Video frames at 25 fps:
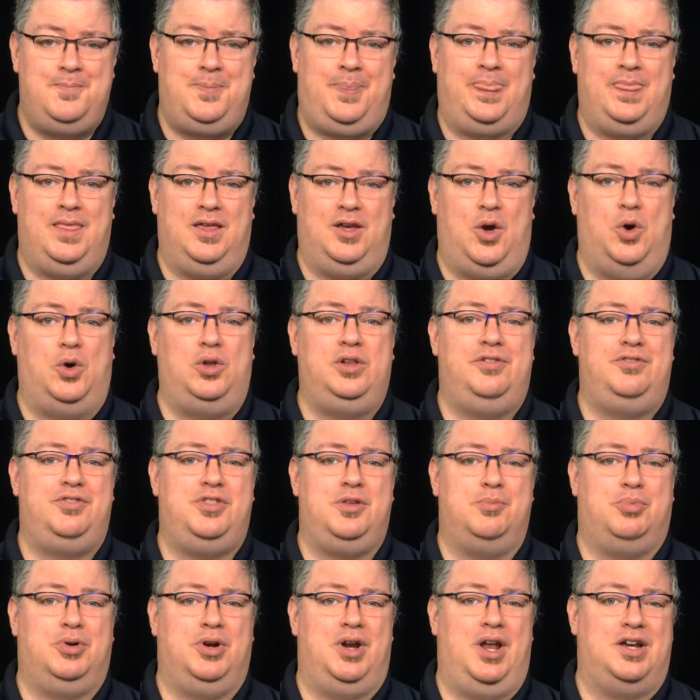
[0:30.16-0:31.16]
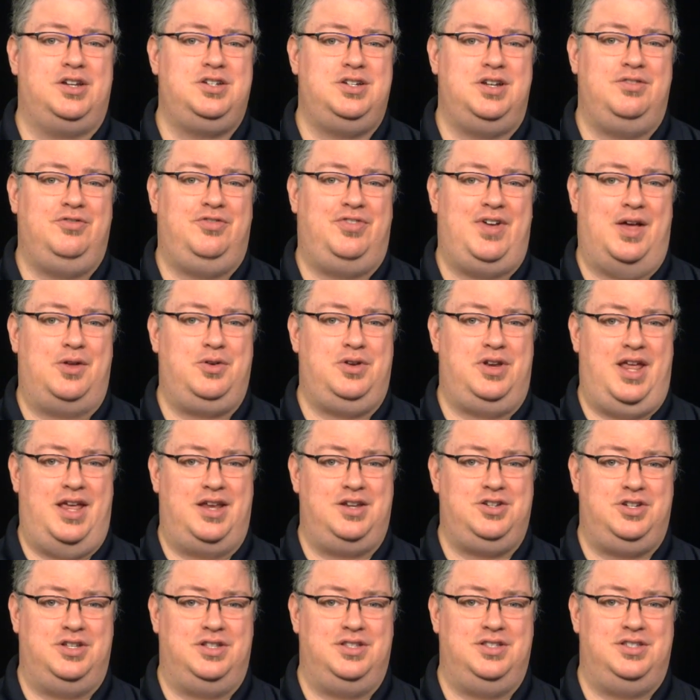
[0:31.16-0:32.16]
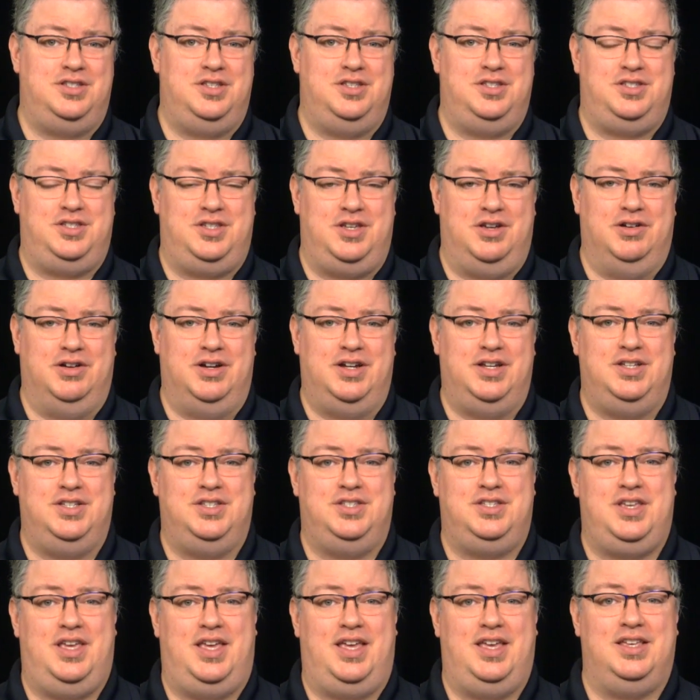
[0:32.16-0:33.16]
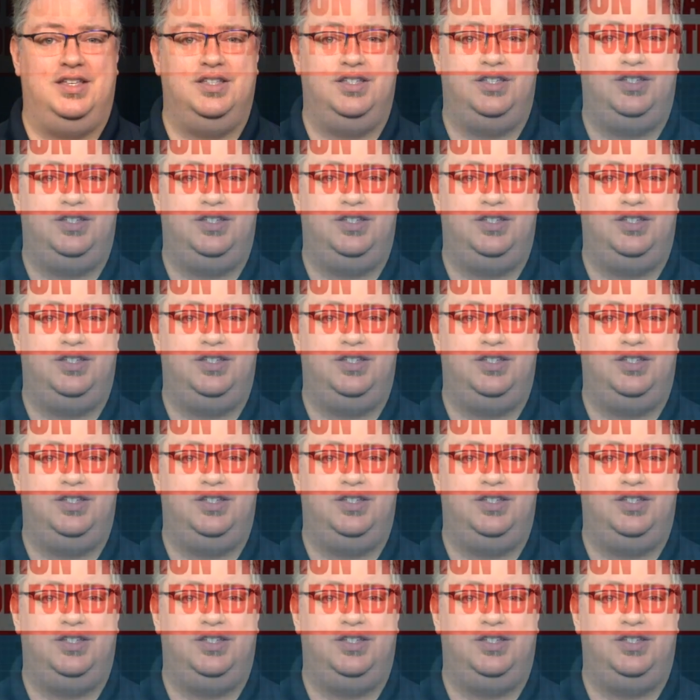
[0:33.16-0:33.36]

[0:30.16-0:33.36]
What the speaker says: The goal of the Production Foundations series is